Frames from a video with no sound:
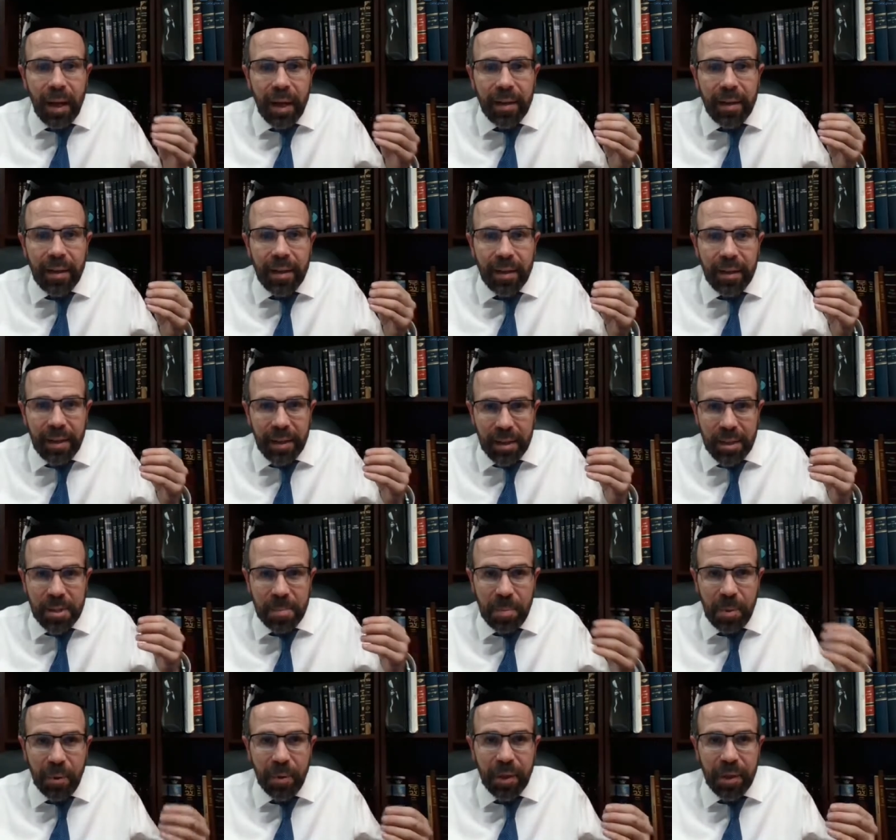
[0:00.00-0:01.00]
and he
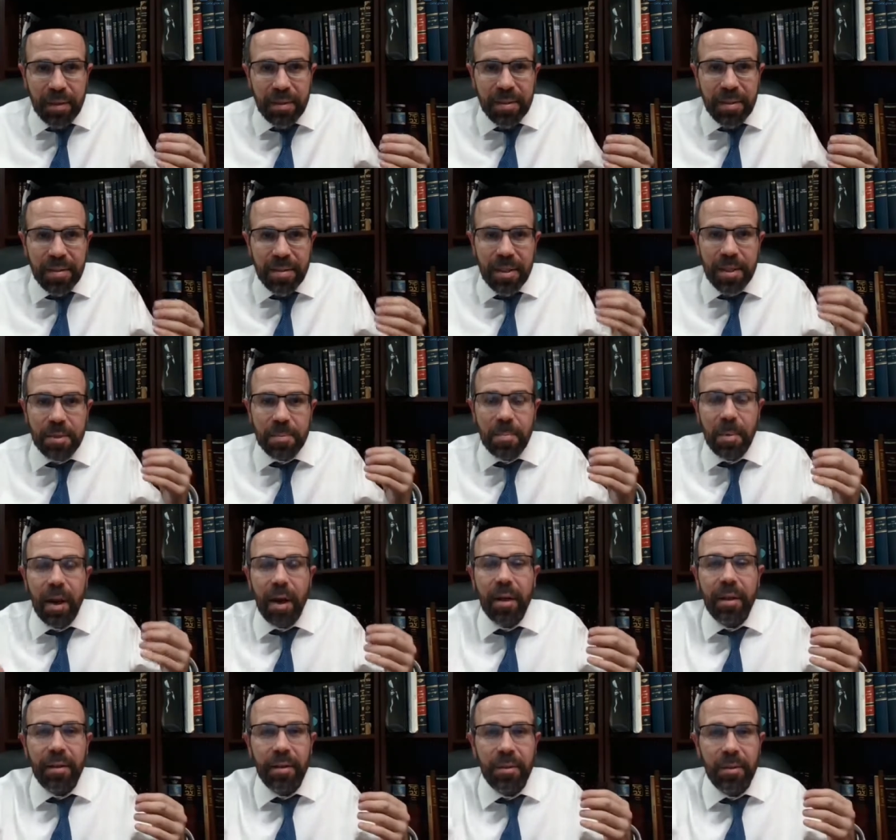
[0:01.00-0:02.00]
experiences this
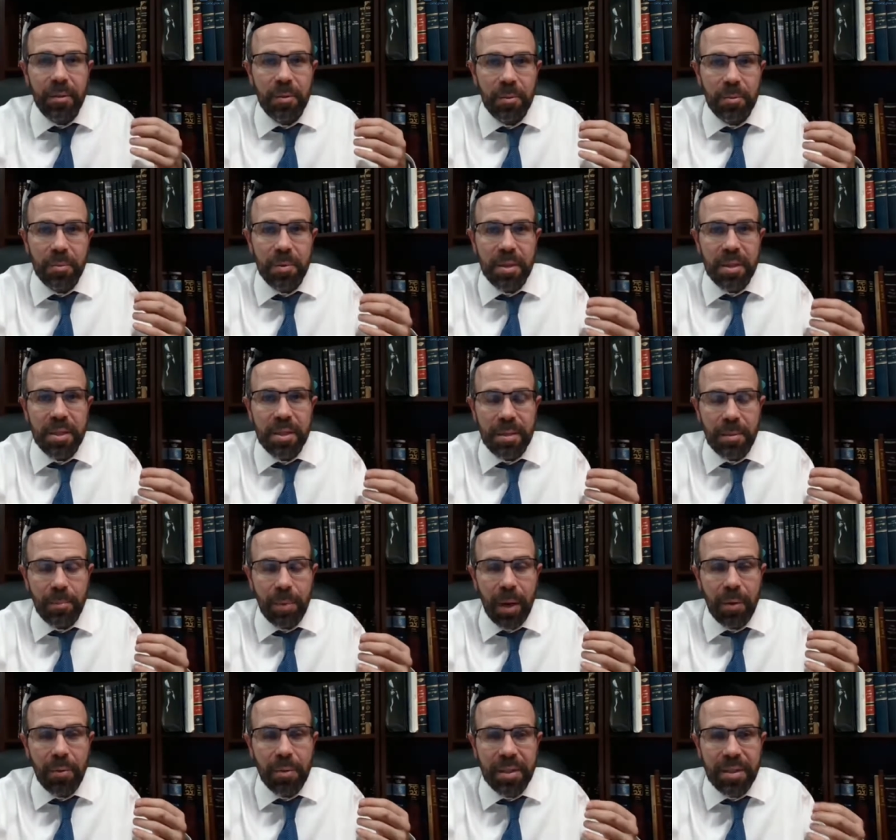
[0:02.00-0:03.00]
by
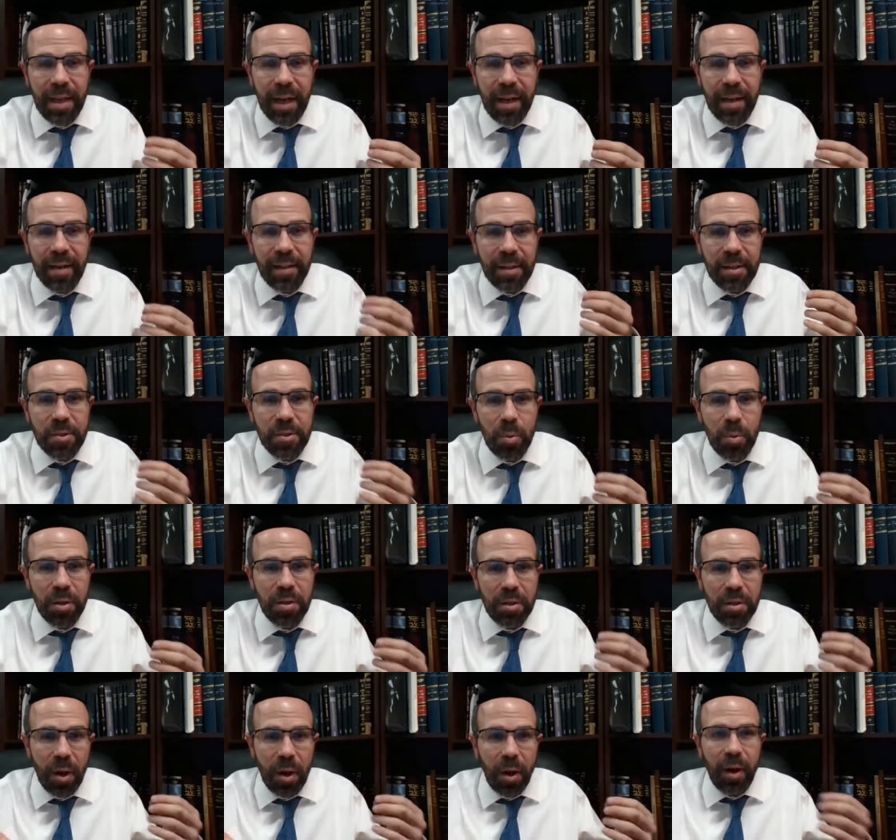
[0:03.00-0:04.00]
reciting these
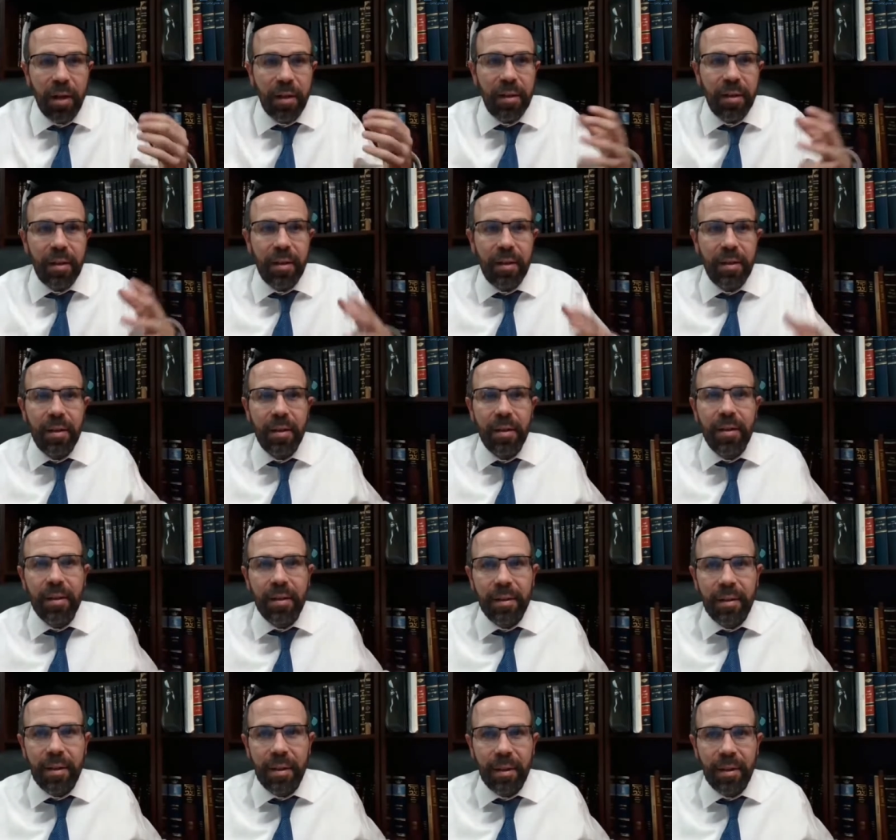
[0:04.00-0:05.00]
words, Oili
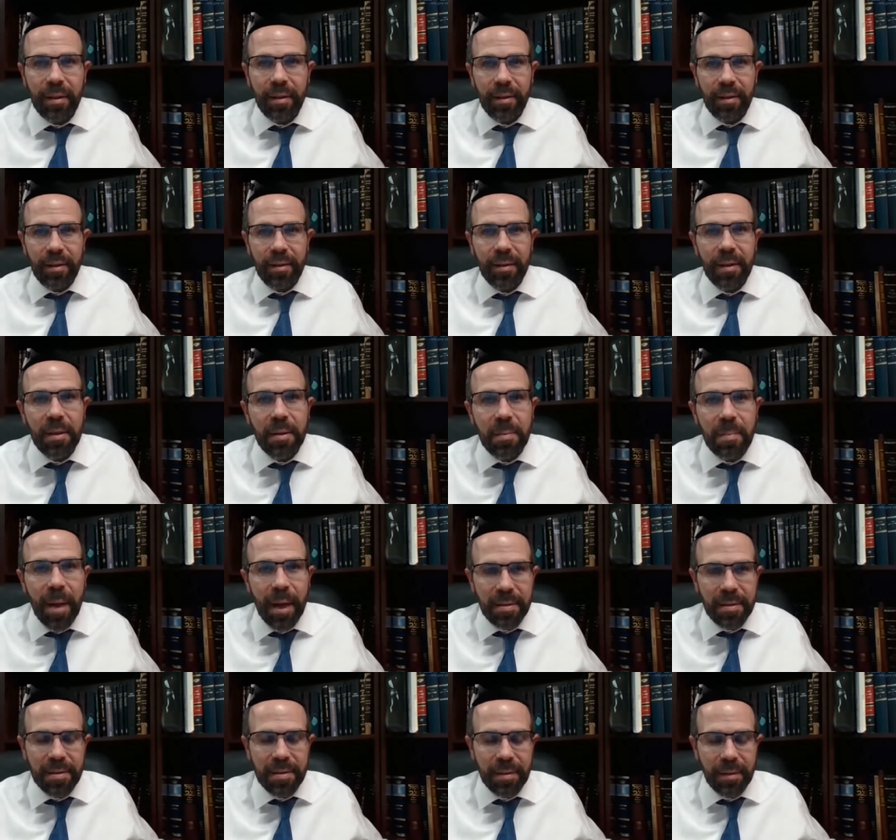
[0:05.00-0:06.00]
ki
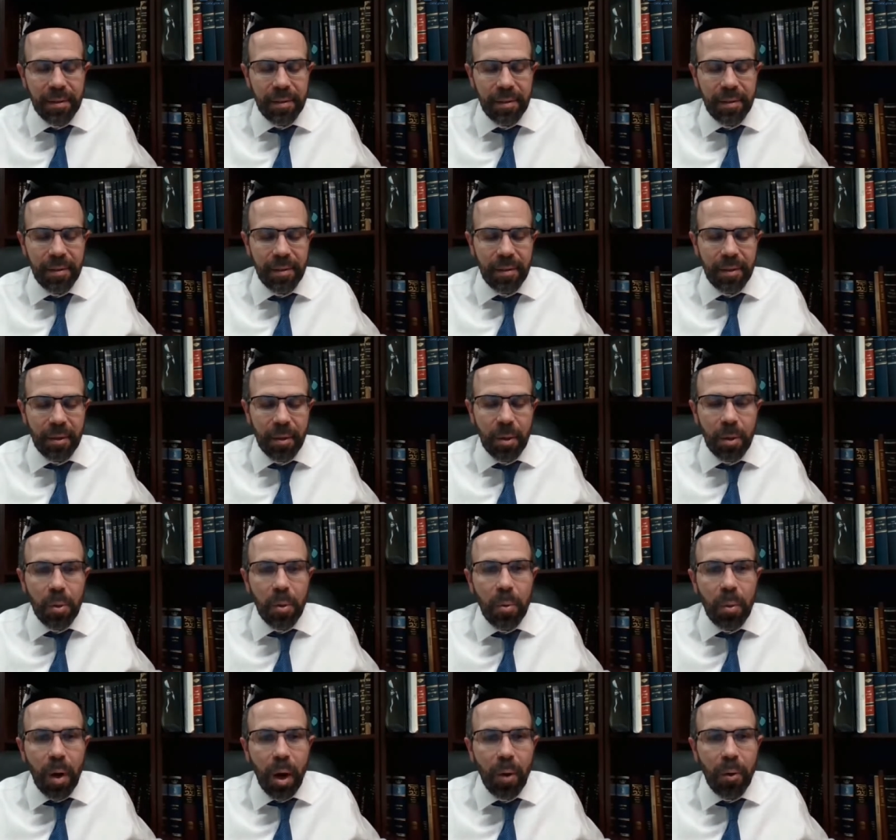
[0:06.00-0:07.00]
nidmesi.
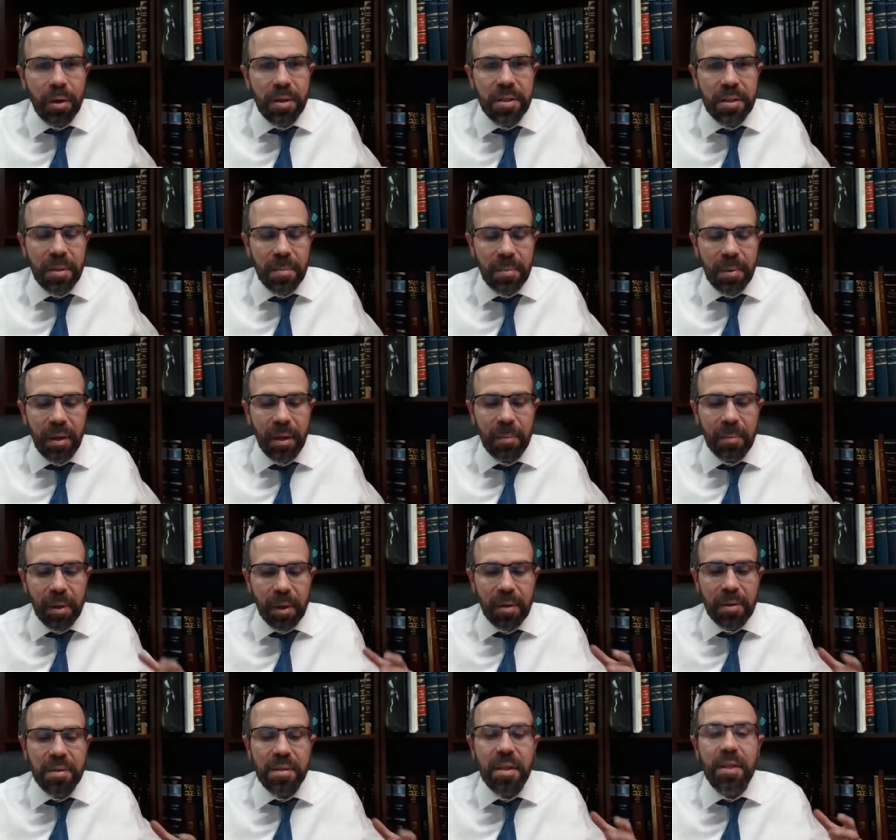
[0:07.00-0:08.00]
Woe is to me,
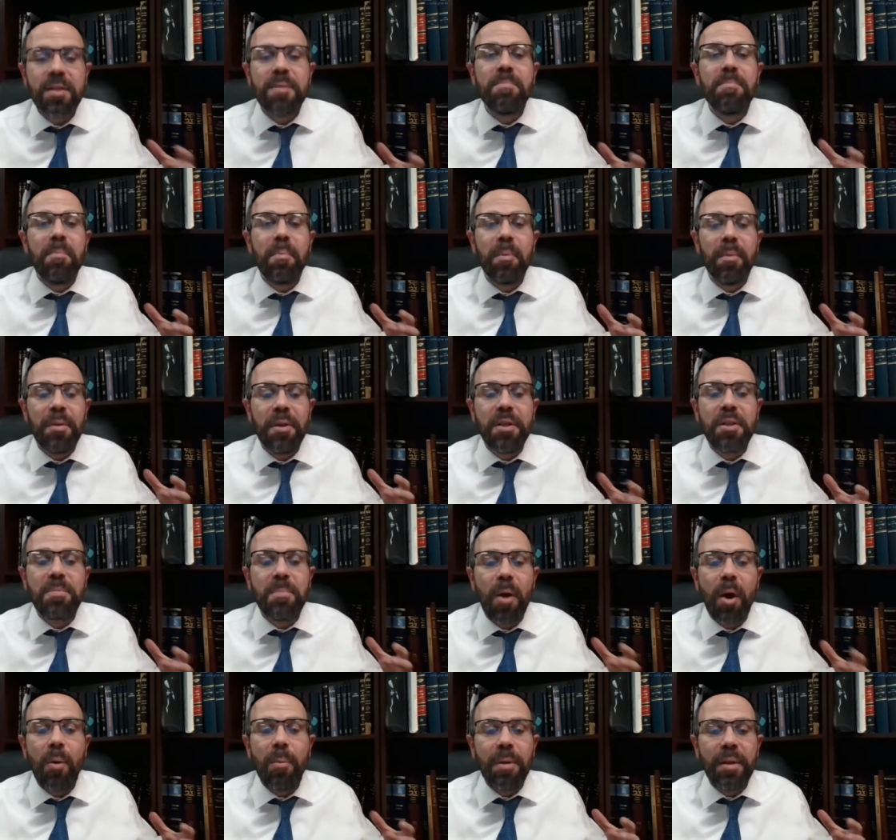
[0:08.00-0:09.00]
because this
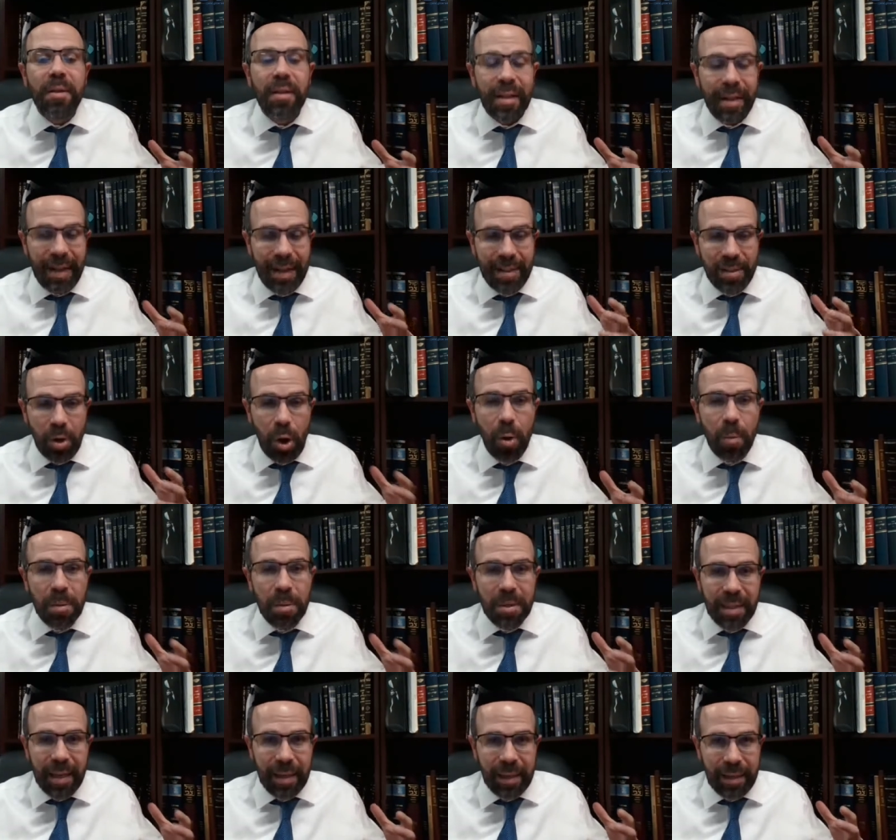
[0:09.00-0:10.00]
moment, it's
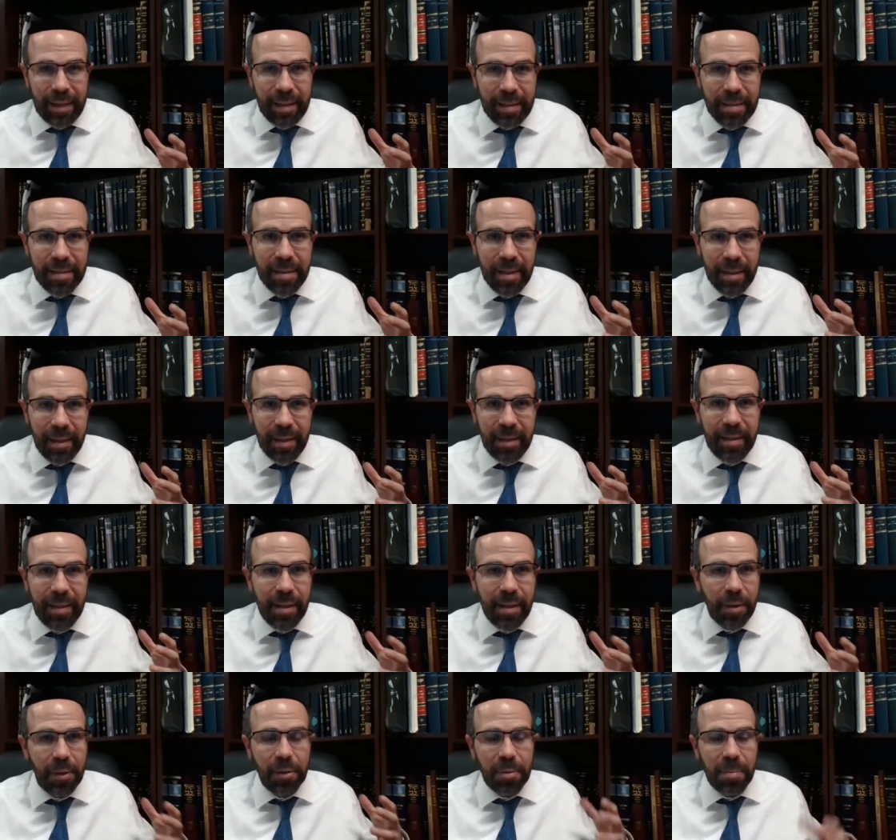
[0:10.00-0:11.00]
almost like it has
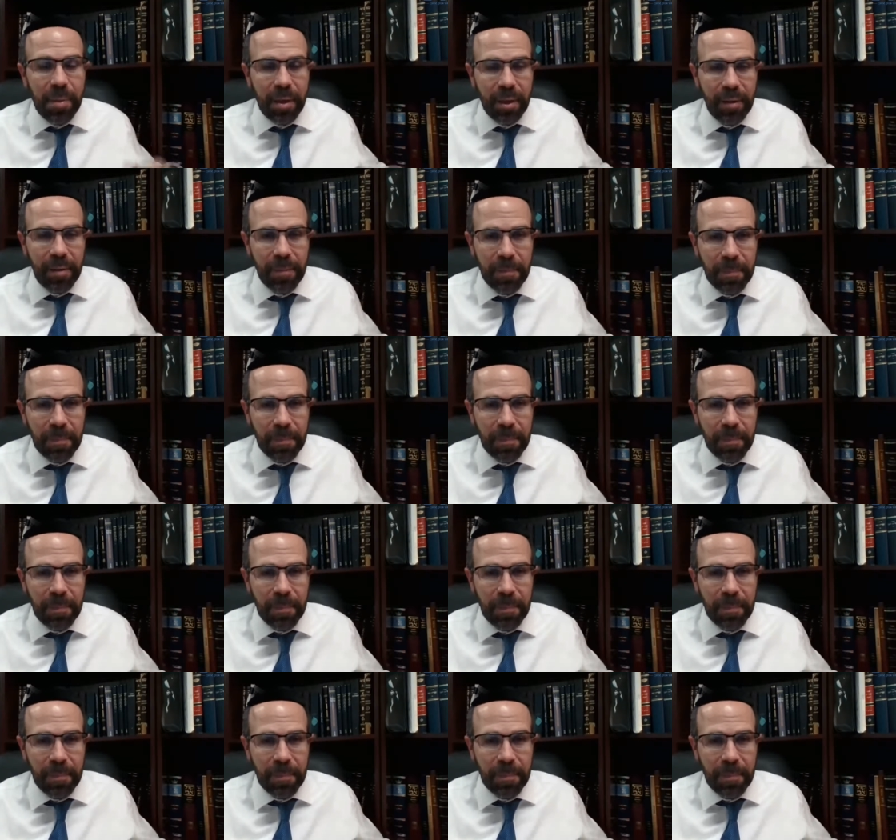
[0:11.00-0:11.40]
killed me.